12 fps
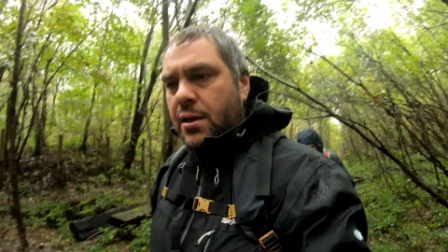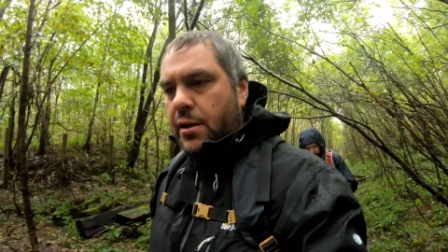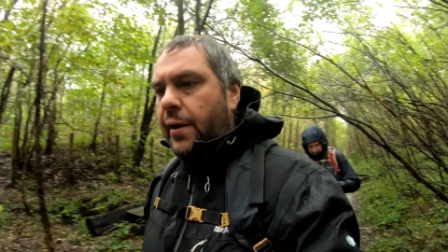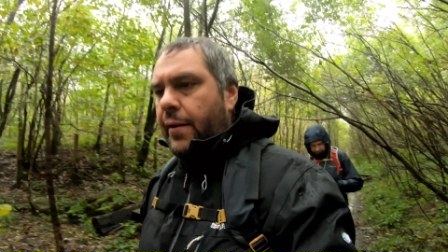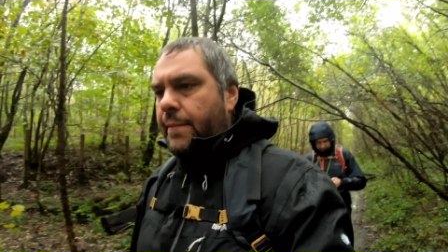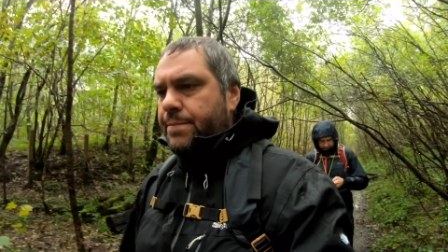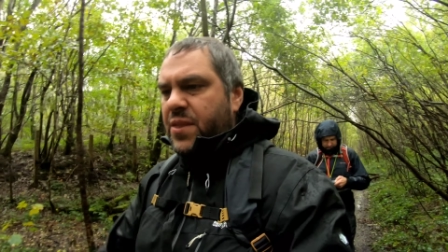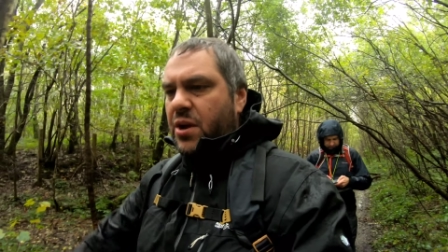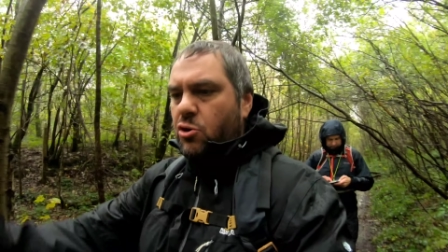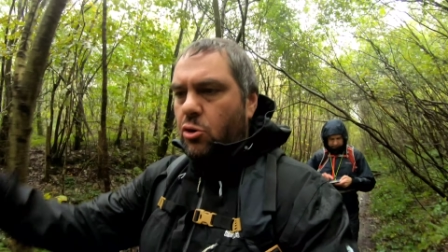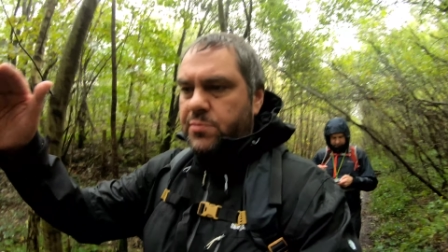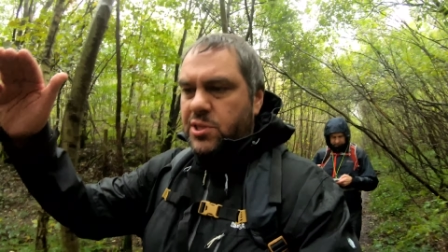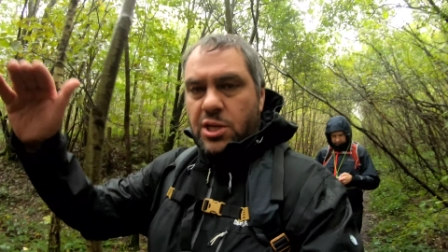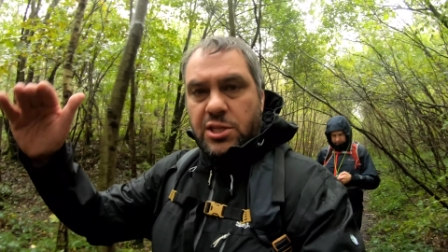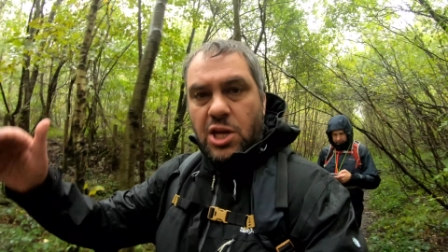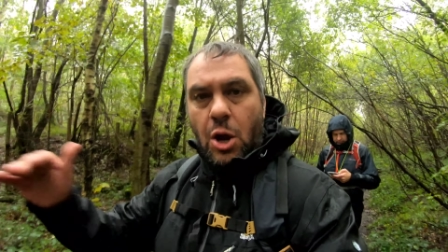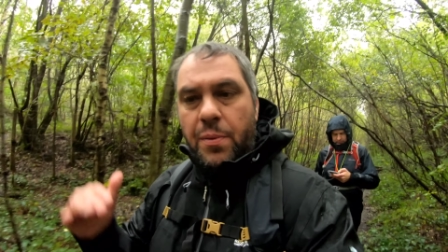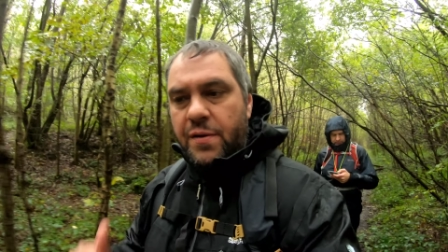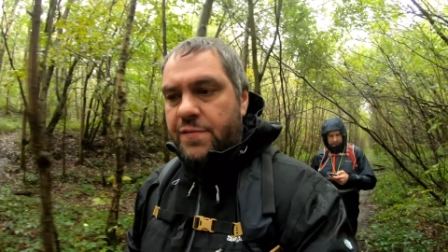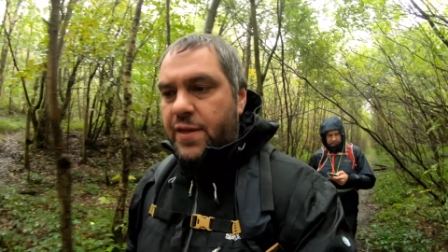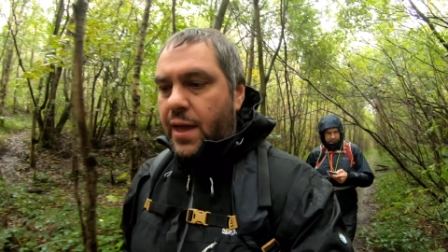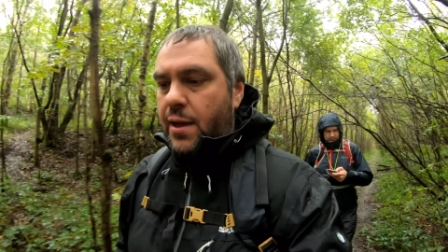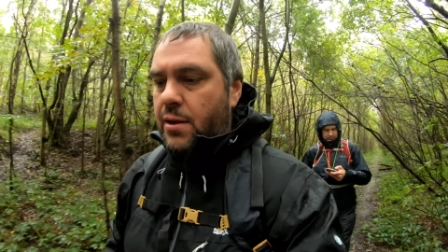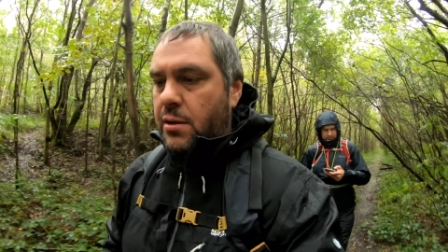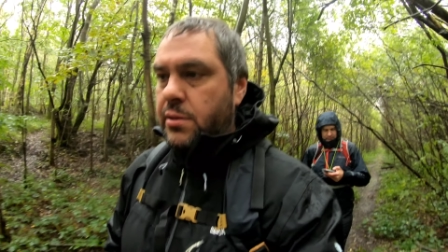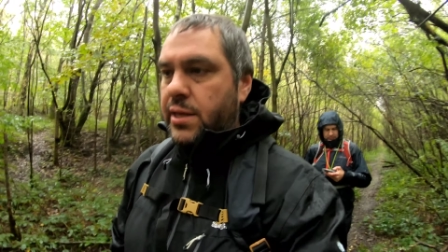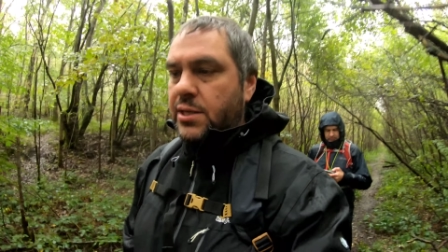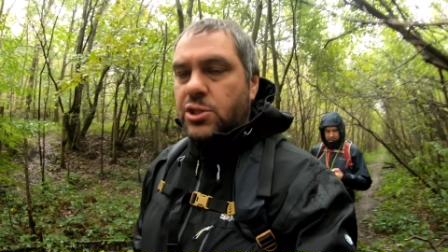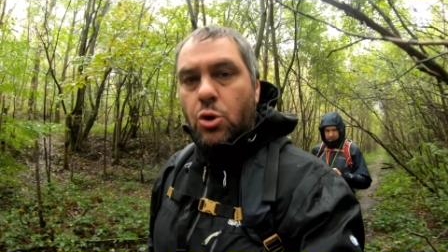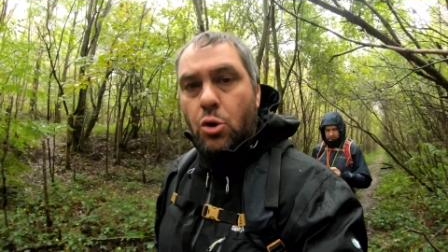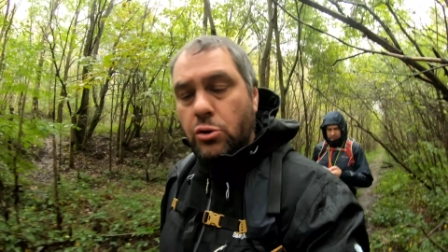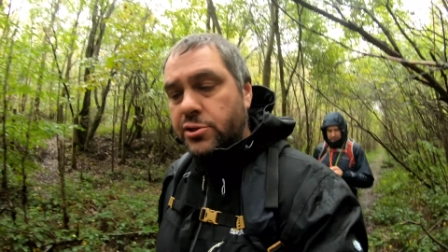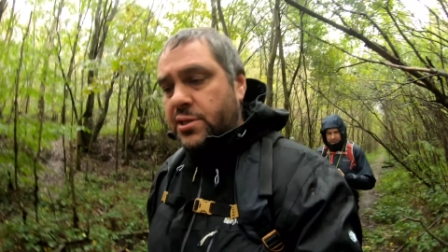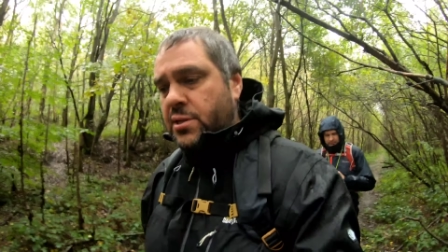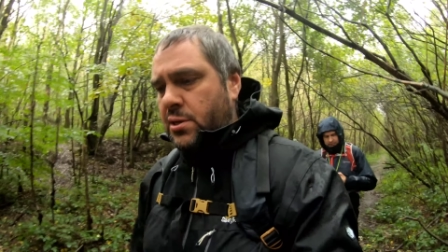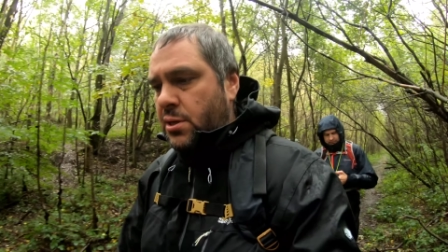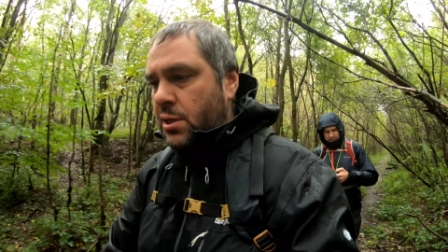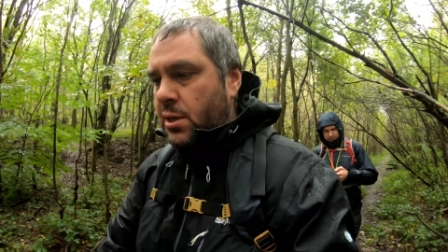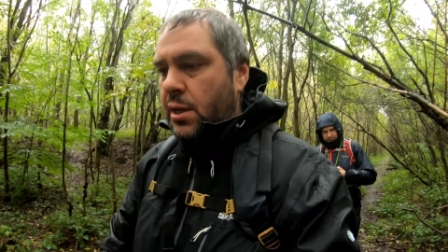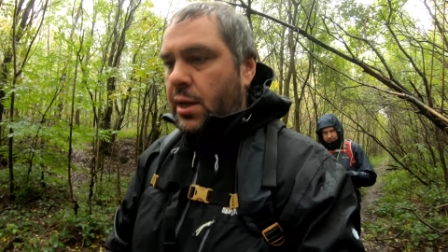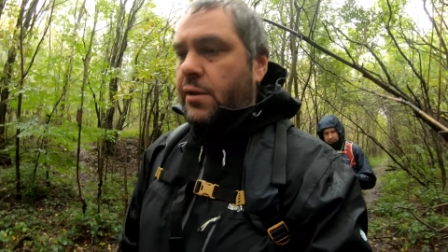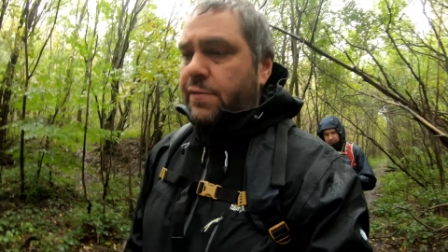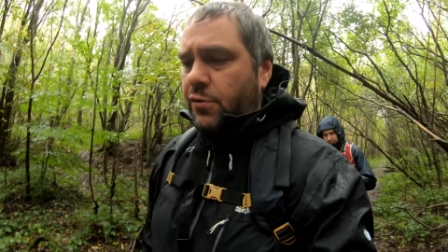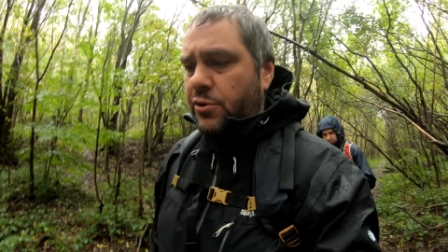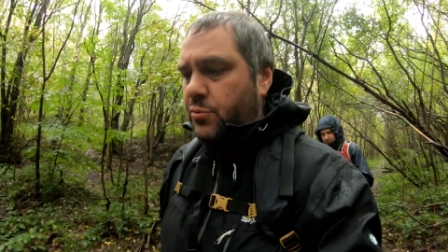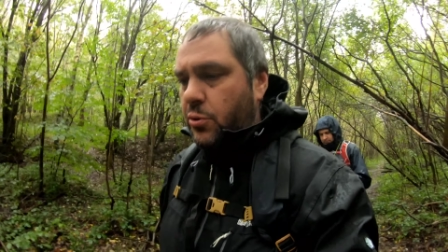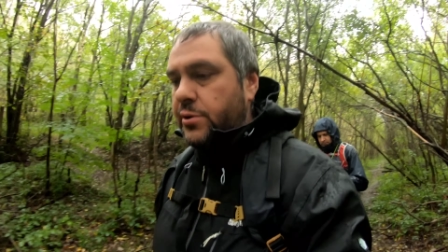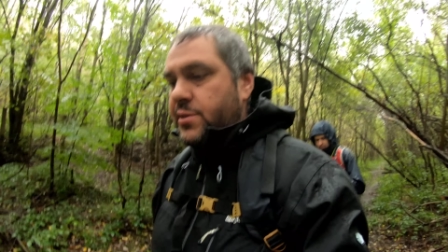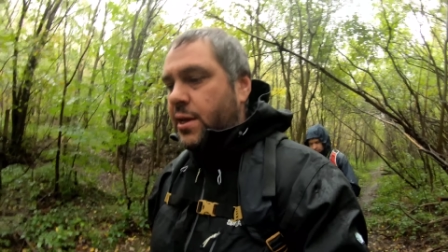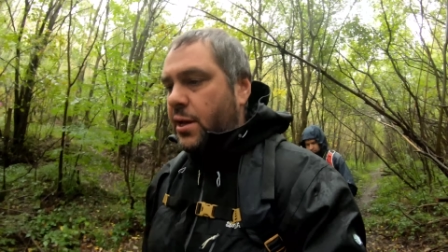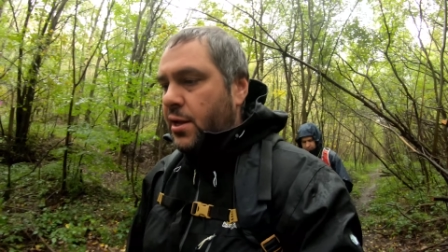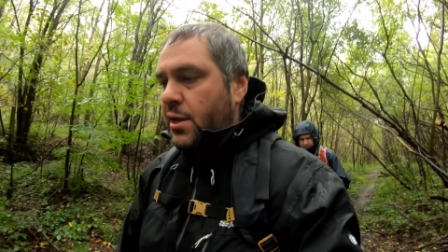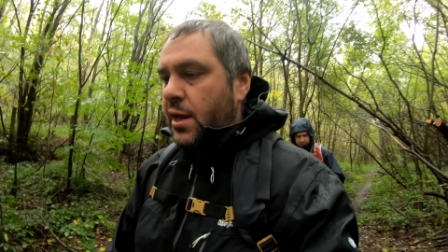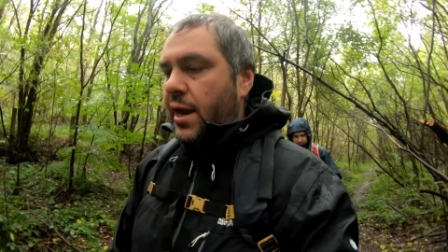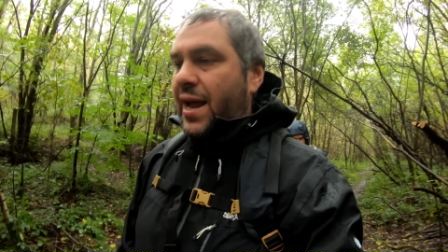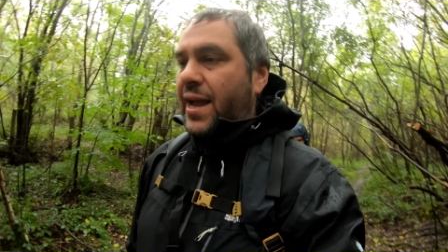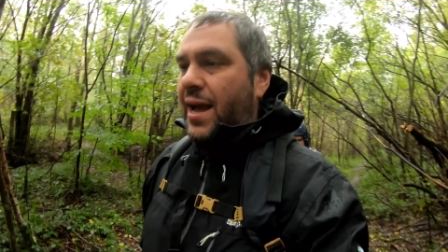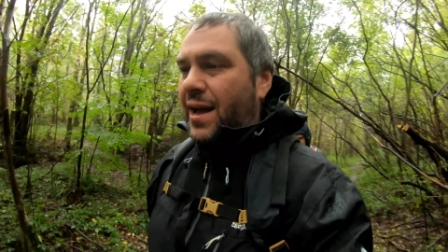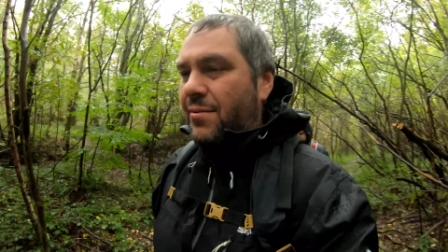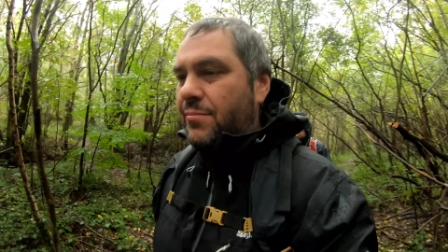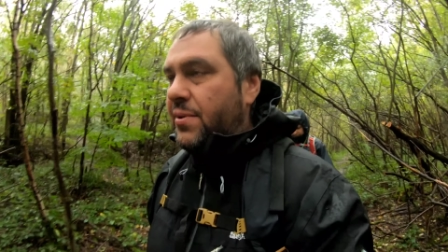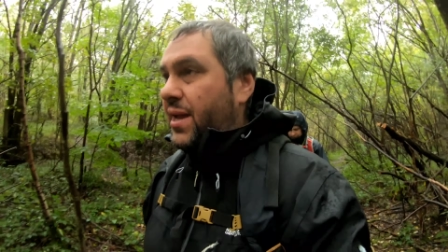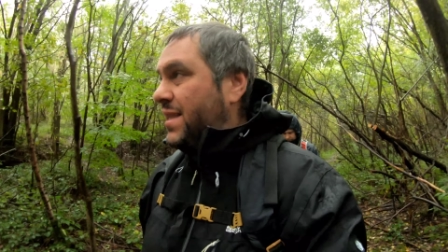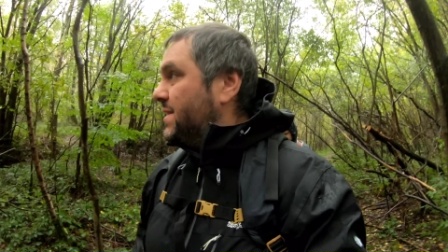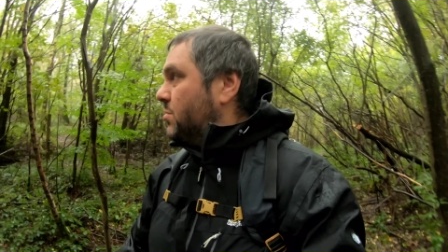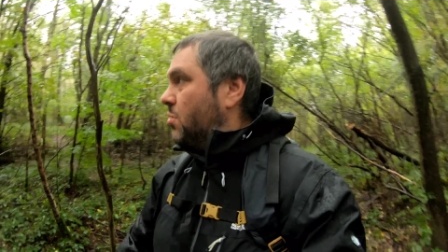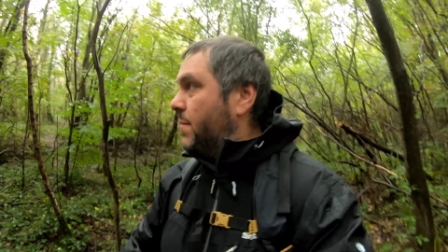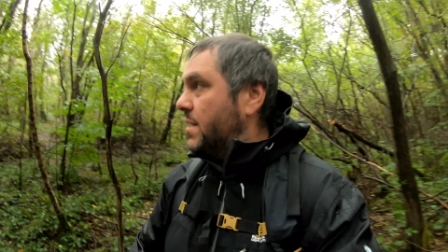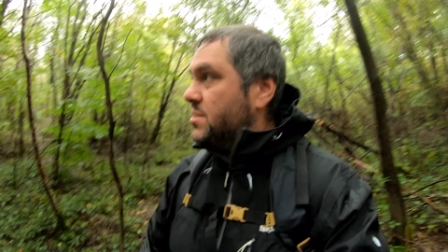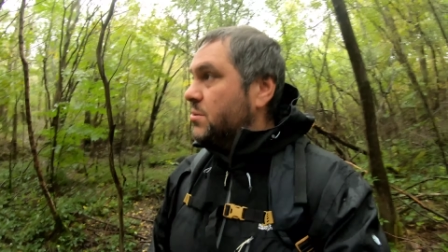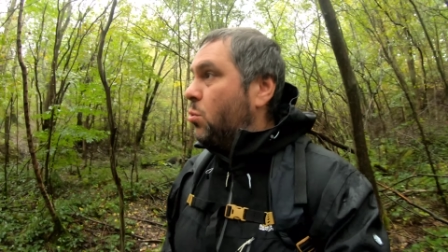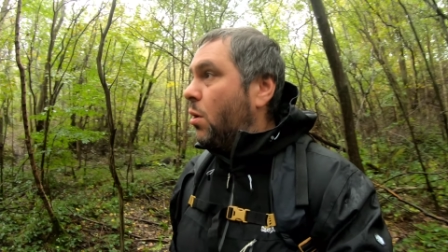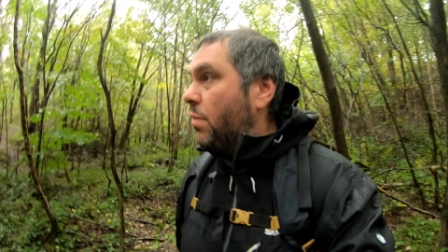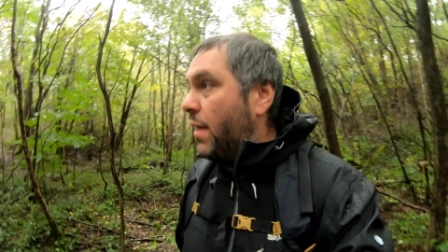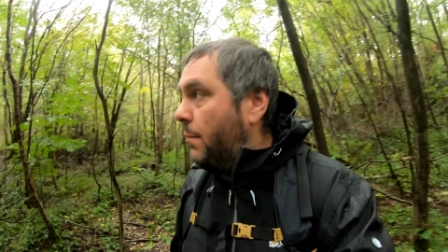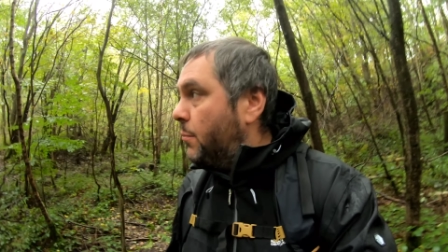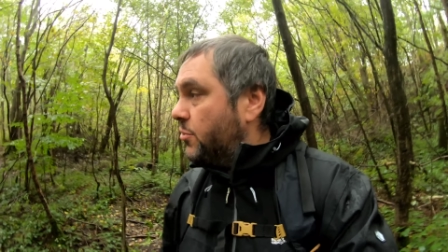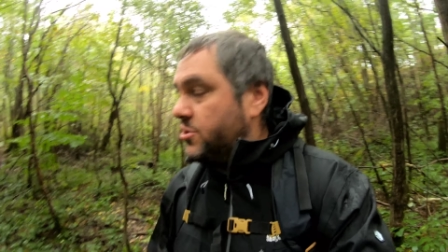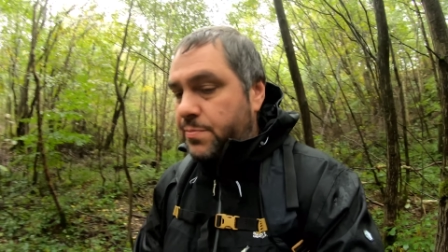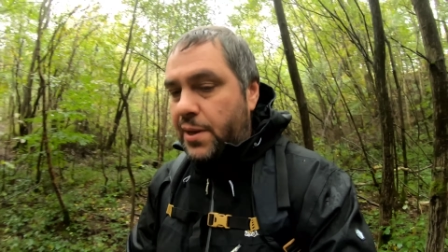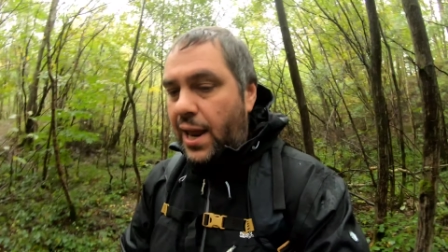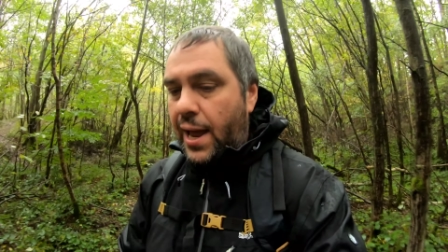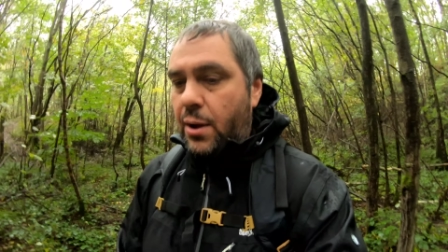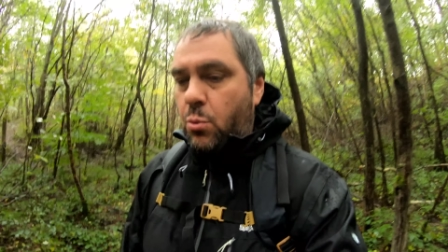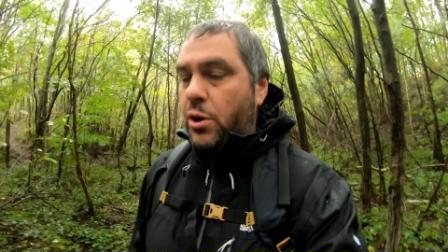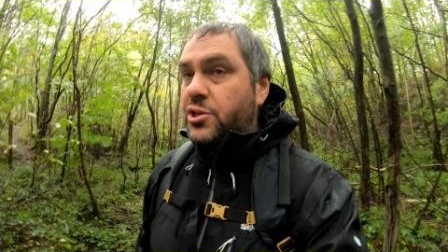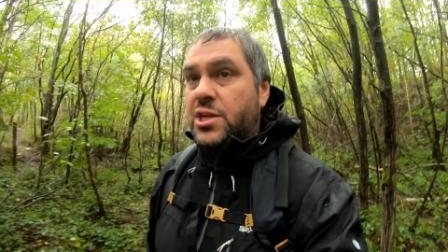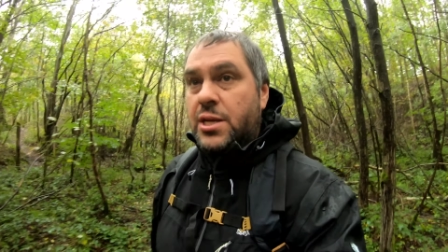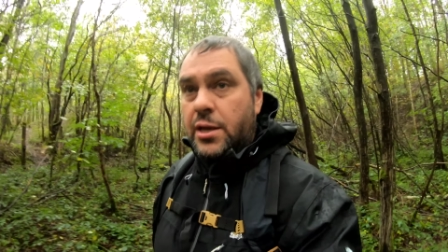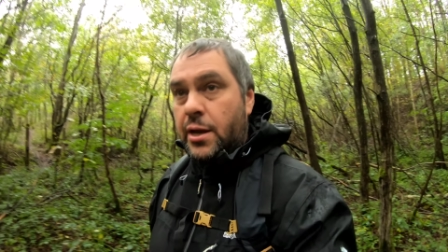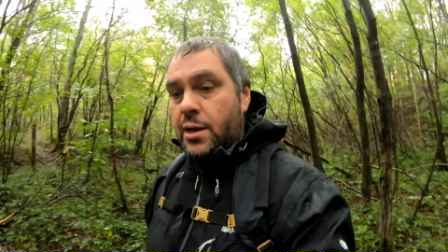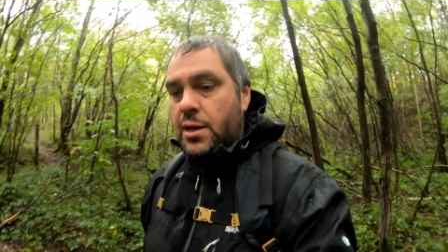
um, are up to the top of their, their doors in floodwater and I can't begin to imagine what that must be like watching your